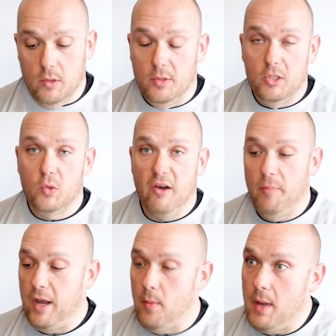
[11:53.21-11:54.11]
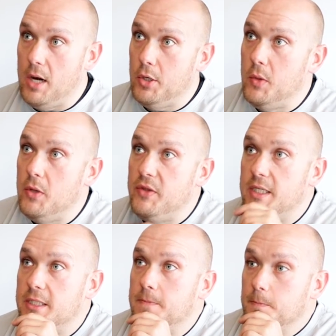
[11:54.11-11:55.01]
we're gonna put 12-pound mono on
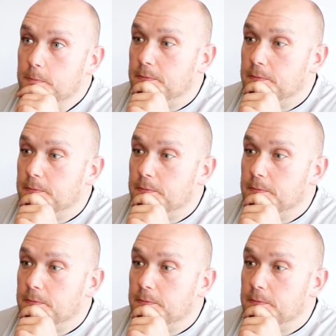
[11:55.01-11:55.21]
this,